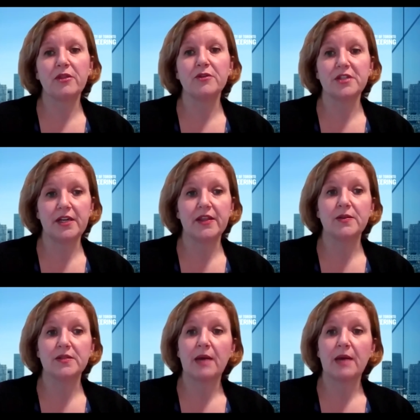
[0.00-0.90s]

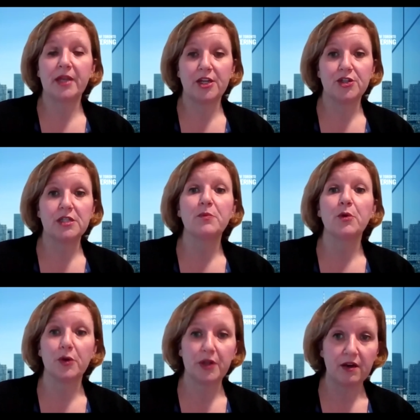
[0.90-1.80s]
13,000 applications
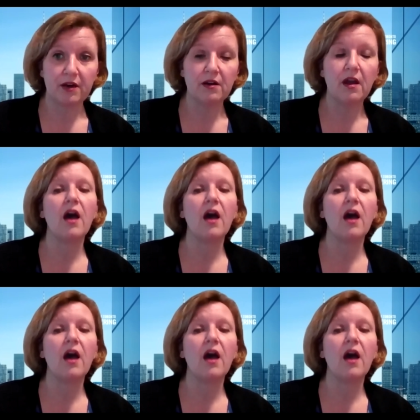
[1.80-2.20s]
per year,